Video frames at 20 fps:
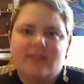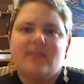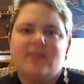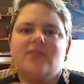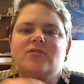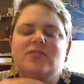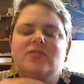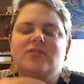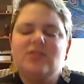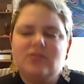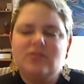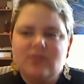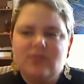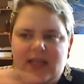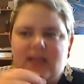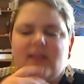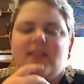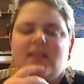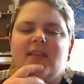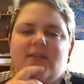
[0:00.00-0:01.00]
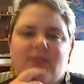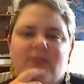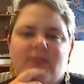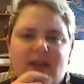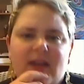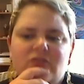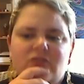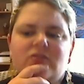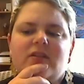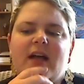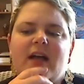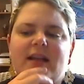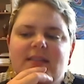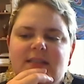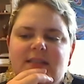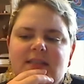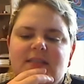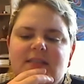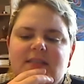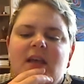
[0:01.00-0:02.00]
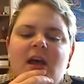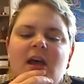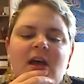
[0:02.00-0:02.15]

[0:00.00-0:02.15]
those unique theoretical classes.